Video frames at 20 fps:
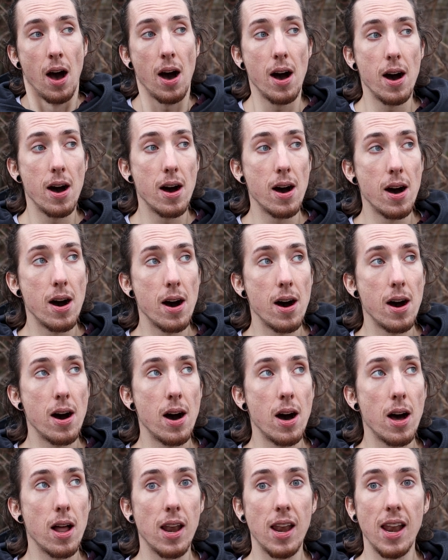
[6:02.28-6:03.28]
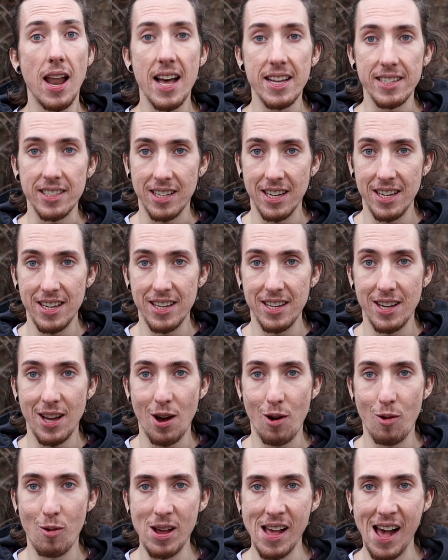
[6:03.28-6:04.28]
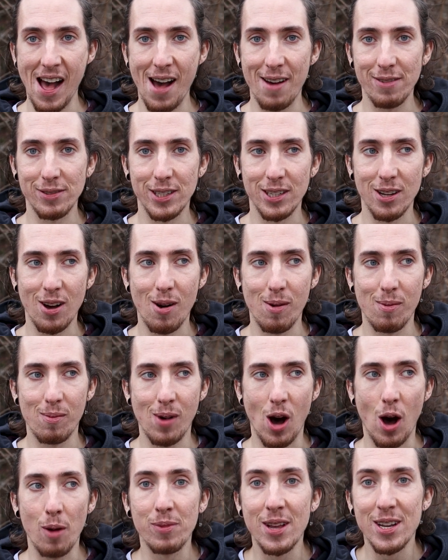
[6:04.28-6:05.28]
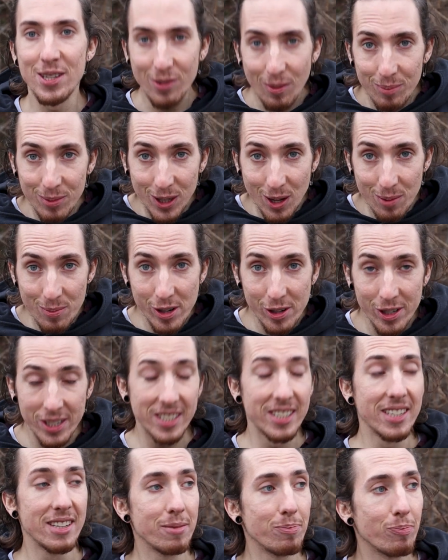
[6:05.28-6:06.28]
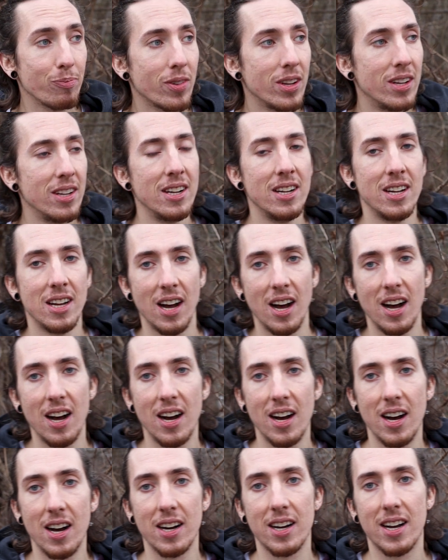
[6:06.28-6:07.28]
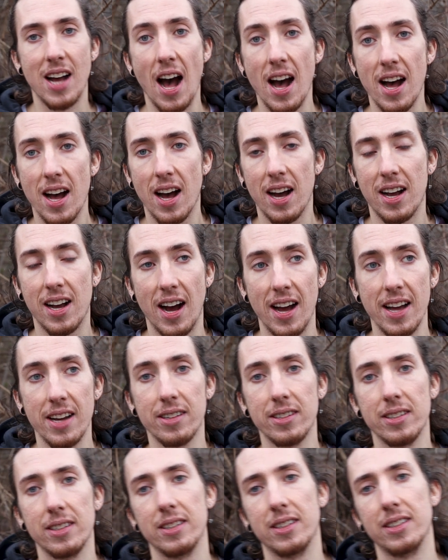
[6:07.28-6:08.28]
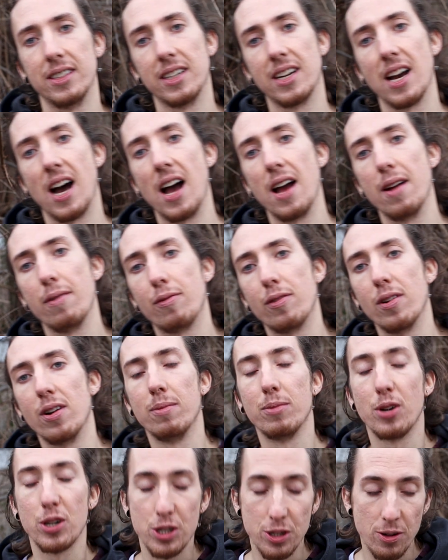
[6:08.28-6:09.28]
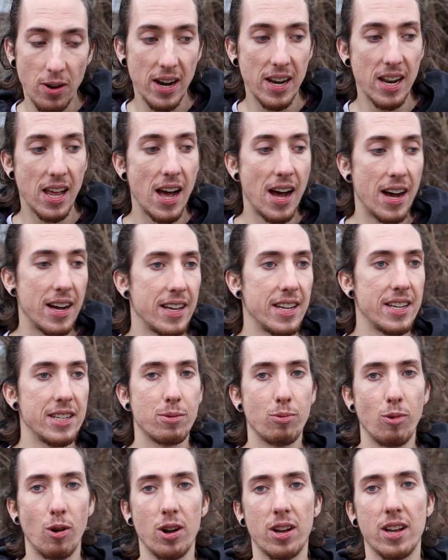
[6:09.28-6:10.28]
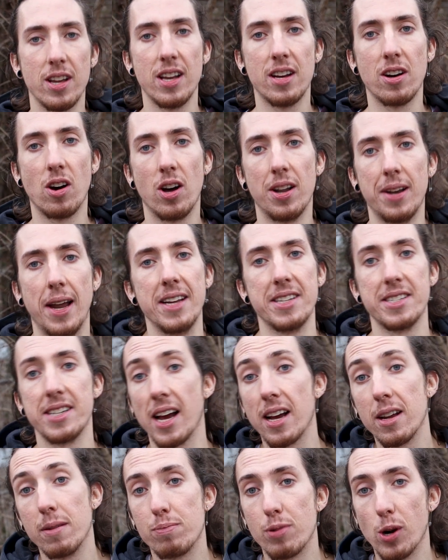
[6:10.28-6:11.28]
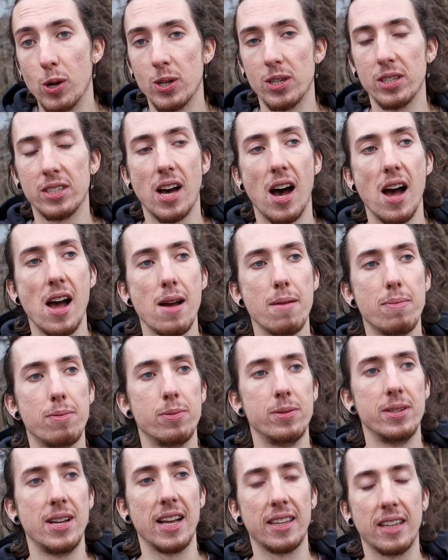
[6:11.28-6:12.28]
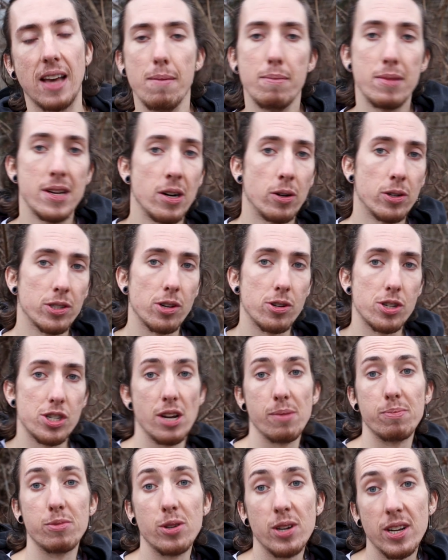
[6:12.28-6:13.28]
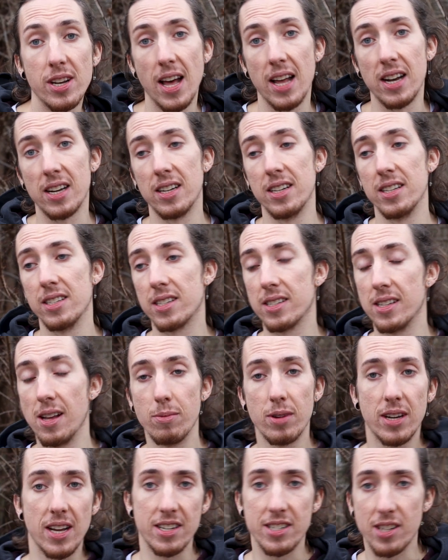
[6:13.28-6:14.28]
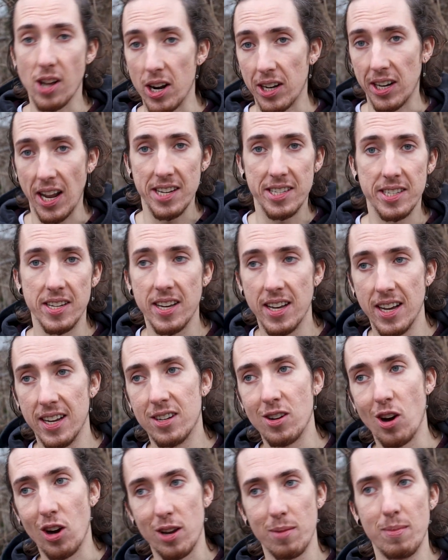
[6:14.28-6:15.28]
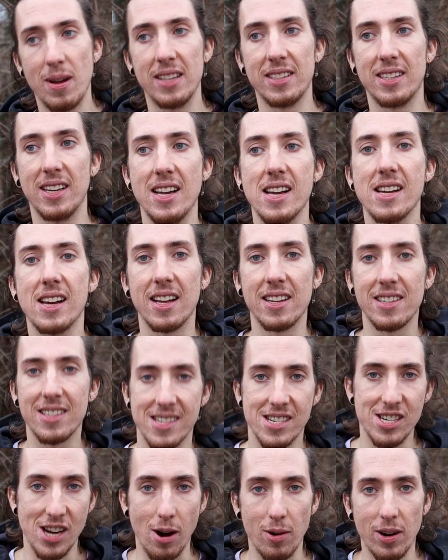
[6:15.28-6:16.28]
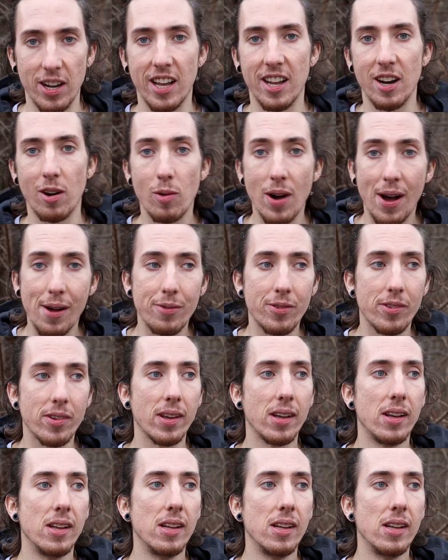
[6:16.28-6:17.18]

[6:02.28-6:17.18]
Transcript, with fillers: Uh, lastly, we have some updates from the community. Uh, Kyle, the guy from Australia, he is working on a second prototype that can be also shipped to the Netherlands. Then we can start testing it, documenting it, sharing it around